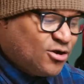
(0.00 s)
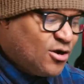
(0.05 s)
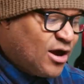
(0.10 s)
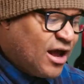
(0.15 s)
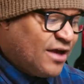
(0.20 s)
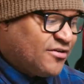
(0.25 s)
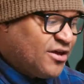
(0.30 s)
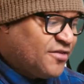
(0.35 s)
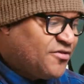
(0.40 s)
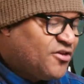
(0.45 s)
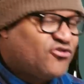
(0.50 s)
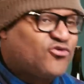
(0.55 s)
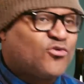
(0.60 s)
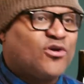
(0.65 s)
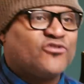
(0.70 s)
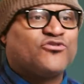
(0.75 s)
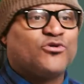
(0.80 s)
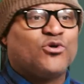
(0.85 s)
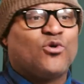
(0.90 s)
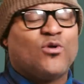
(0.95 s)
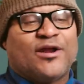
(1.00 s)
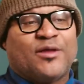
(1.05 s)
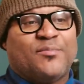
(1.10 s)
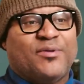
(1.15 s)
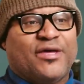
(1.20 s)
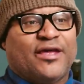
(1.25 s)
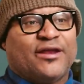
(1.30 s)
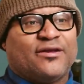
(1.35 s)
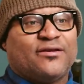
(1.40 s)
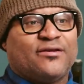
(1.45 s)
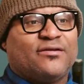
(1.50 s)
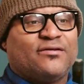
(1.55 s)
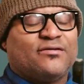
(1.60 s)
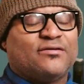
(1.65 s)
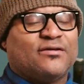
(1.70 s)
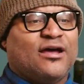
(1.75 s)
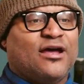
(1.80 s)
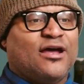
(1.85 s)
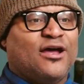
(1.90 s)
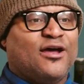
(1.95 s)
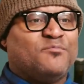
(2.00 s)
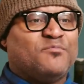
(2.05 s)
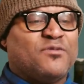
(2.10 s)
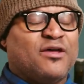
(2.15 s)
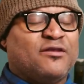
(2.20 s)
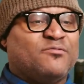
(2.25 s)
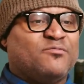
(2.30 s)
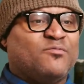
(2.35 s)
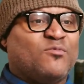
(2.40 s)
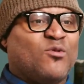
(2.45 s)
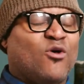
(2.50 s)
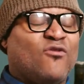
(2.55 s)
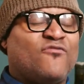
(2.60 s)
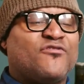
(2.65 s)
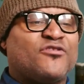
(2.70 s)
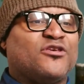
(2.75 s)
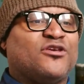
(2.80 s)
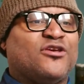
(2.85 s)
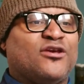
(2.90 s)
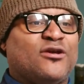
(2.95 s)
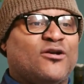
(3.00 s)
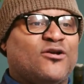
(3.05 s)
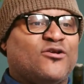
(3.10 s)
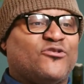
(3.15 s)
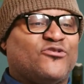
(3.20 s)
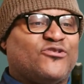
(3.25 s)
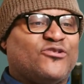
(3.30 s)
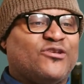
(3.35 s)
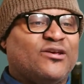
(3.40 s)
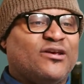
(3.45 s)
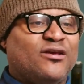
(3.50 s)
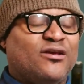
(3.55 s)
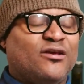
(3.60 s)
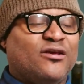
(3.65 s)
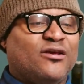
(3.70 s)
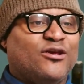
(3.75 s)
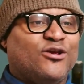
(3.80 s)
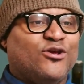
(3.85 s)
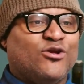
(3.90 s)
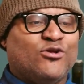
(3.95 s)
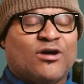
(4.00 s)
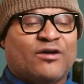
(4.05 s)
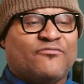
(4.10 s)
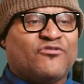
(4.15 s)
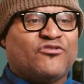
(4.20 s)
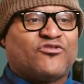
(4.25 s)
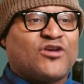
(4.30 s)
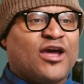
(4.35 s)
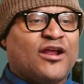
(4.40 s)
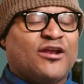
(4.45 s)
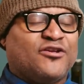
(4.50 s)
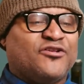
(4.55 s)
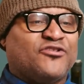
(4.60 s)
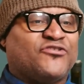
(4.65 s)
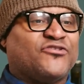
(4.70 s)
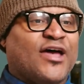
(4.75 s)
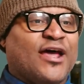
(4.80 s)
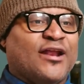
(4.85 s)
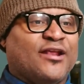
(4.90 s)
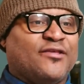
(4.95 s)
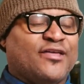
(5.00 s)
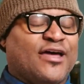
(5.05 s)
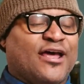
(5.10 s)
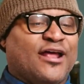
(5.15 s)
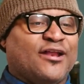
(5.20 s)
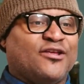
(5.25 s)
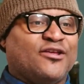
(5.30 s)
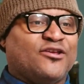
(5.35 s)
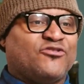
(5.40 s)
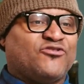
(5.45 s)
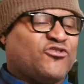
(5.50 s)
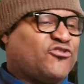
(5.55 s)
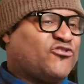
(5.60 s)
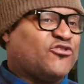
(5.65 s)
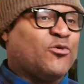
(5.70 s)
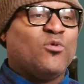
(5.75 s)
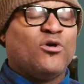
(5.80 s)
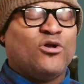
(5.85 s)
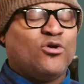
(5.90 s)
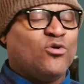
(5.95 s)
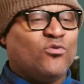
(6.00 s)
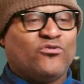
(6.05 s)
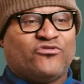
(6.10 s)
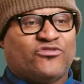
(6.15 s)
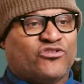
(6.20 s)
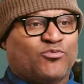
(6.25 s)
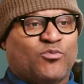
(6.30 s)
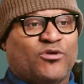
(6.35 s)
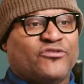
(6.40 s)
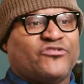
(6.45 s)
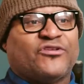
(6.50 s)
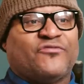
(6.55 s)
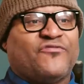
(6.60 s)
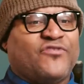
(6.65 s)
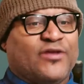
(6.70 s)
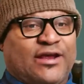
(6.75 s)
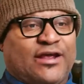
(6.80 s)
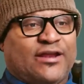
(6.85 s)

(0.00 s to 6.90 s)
You know, I get this question quite a bit. And over the years, you know, I've just kind of decided that it's just someone who just wants to fit